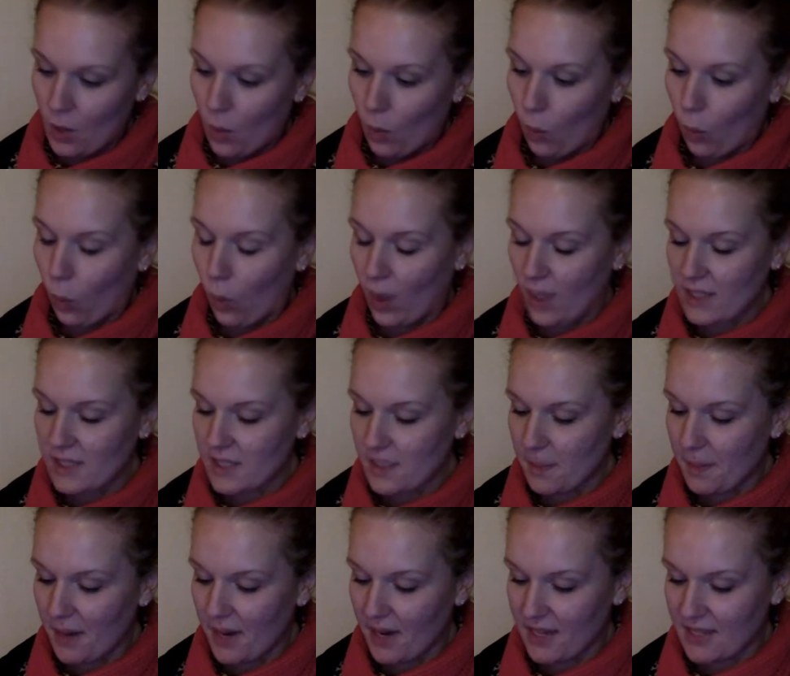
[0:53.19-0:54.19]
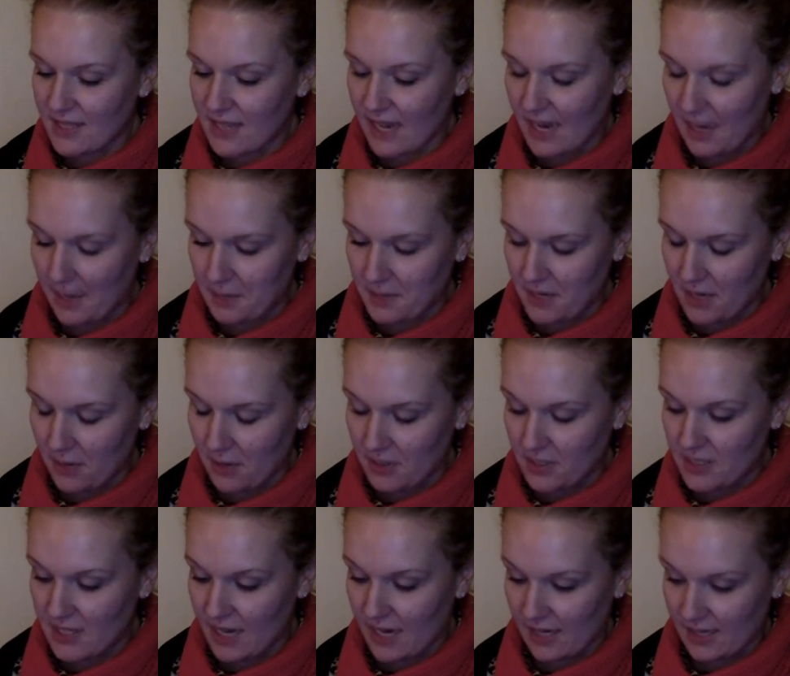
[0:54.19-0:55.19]
Once upon a time down in
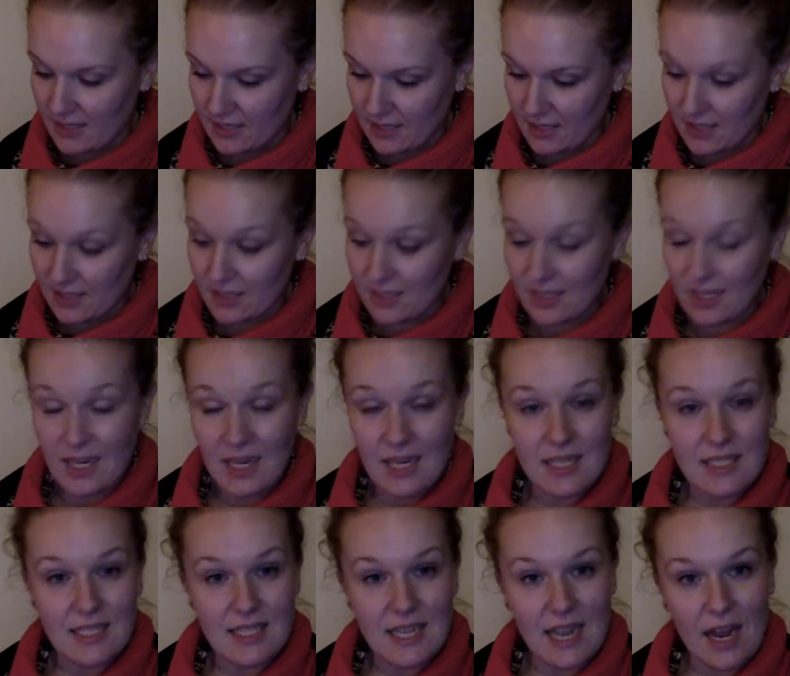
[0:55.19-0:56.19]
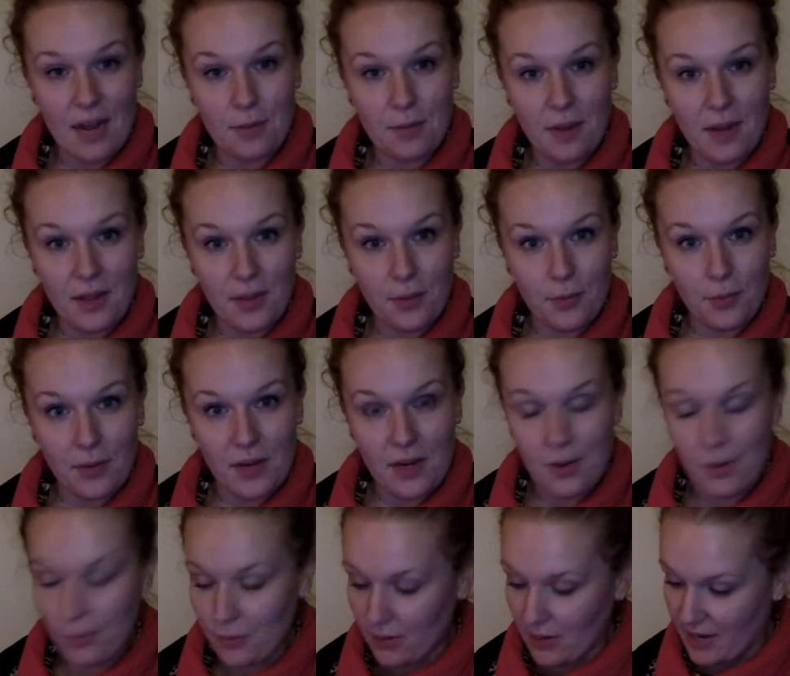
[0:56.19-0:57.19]
Texas, down by the Rio
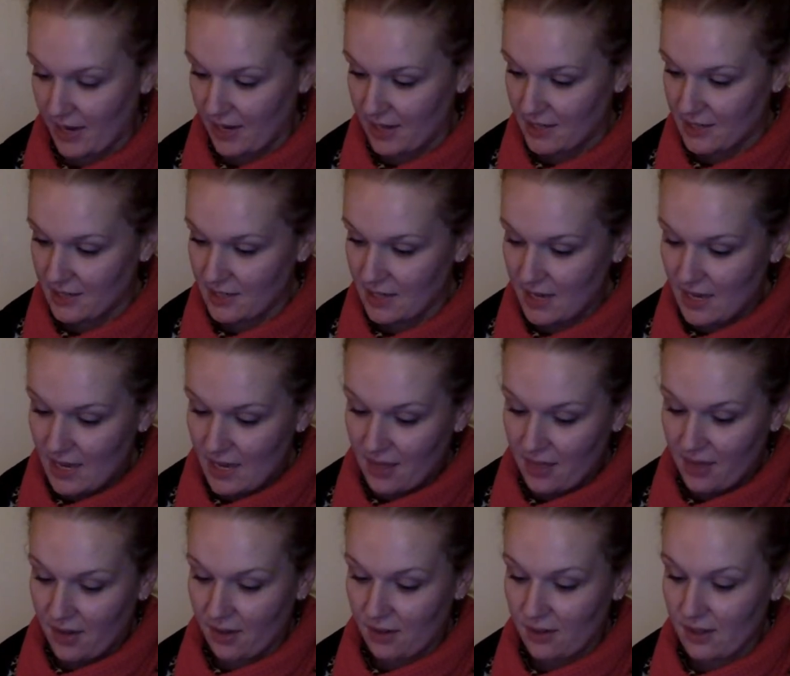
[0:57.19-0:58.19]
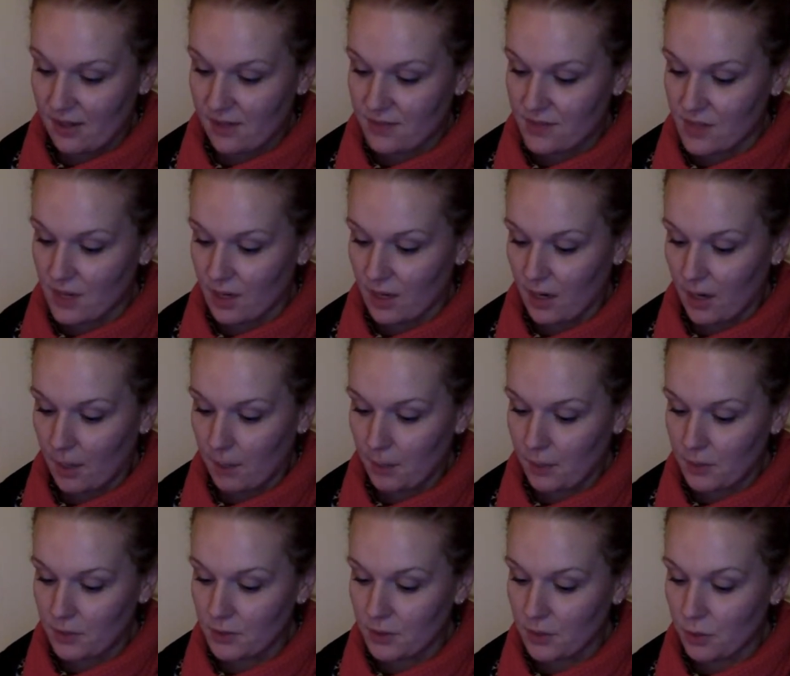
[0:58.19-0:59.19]
Grande, there lived a
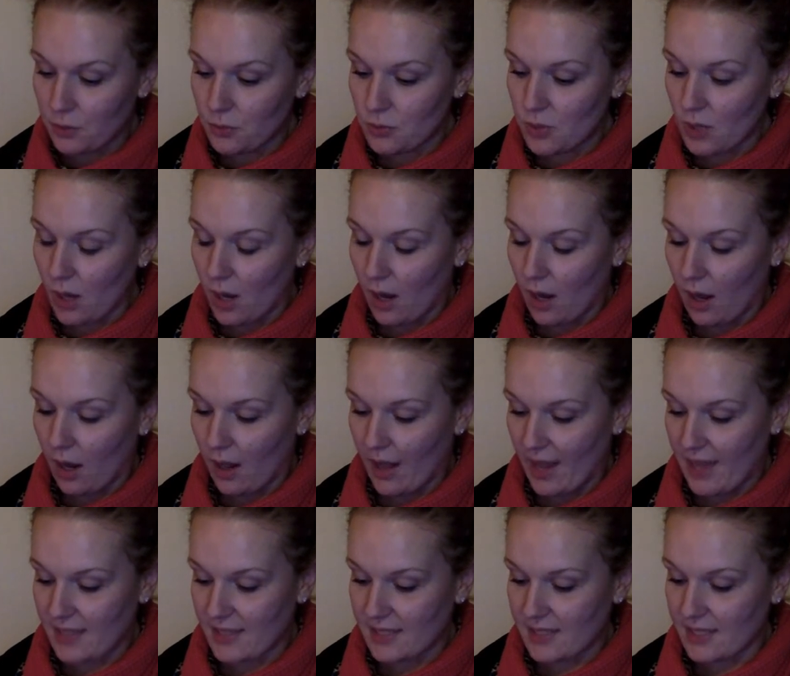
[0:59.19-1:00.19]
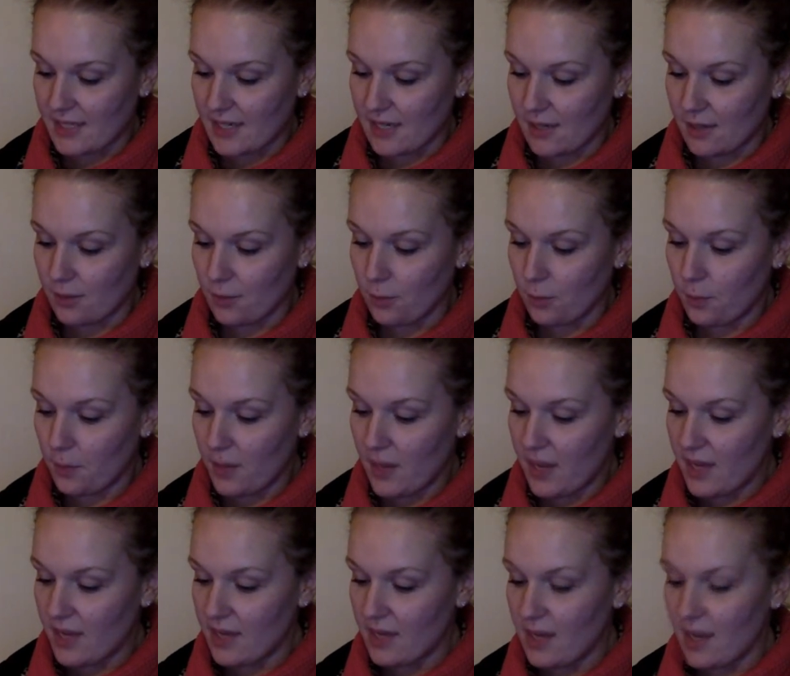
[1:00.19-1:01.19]
couple known to all as Tia Lupe
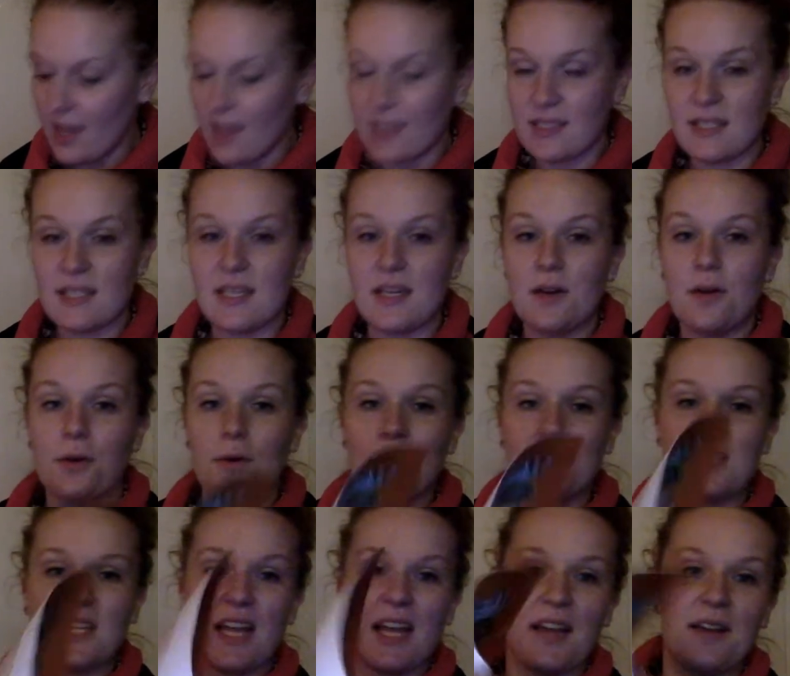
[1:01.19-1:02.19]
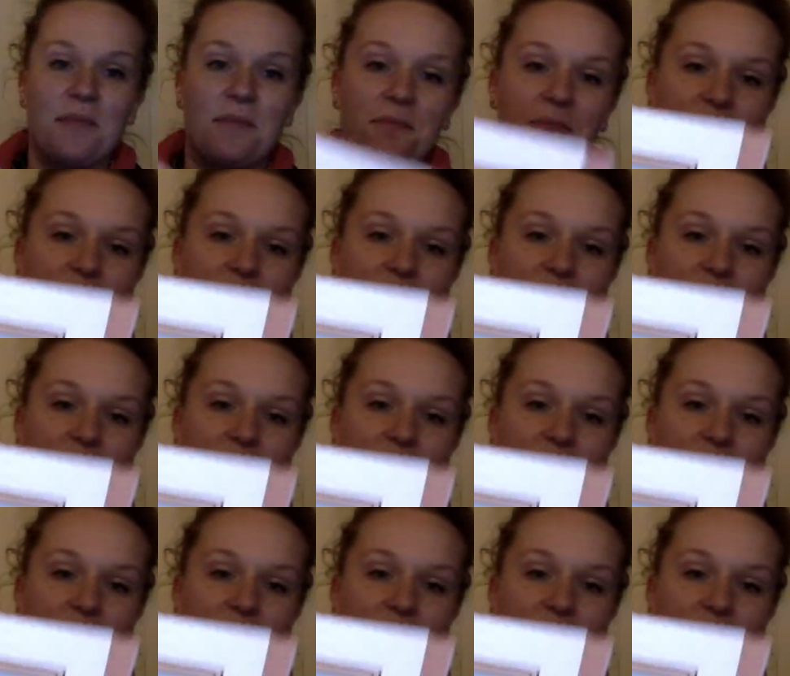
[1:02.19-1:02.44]
and Tia Jose.